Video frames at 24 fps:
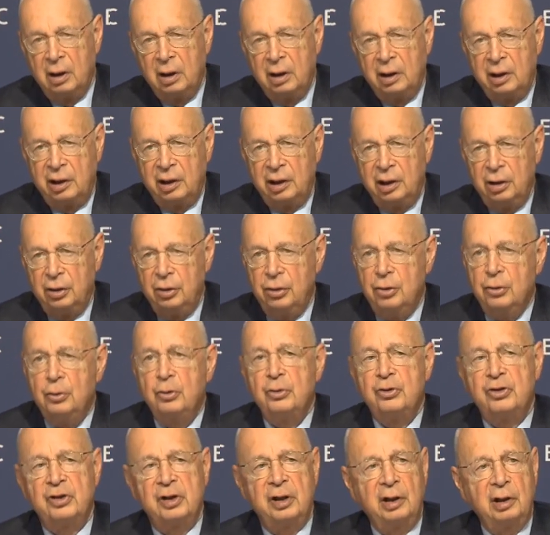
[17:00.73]
is
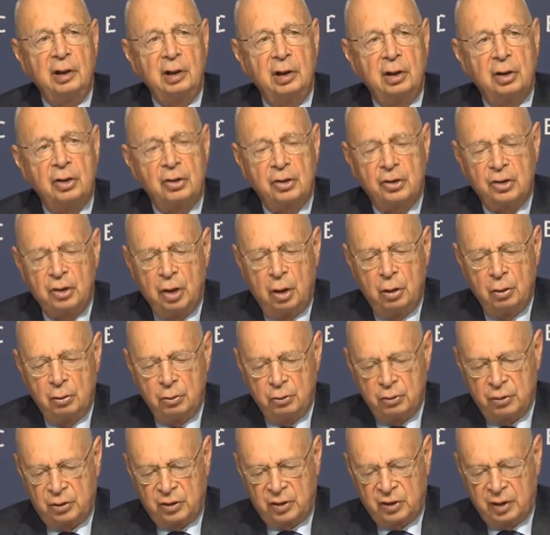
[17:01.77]
beginning to starve me
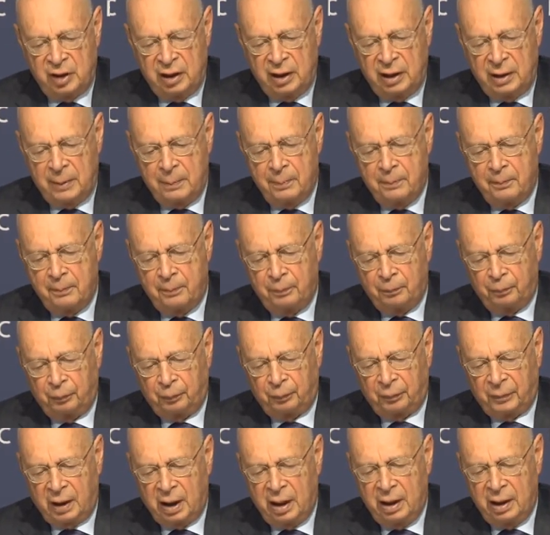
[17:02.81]
uh, to the point where
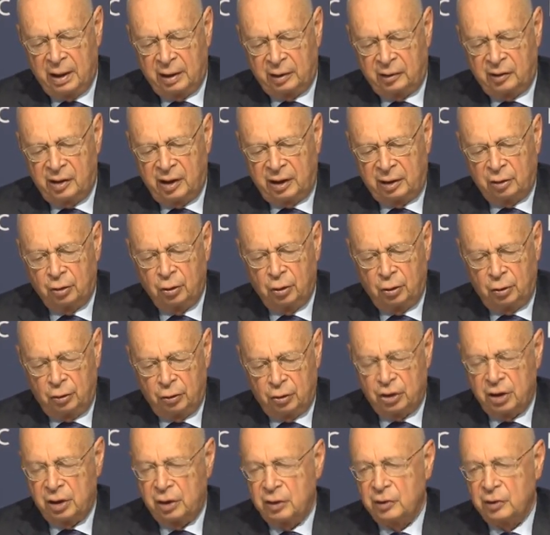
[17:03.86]
I will rip their head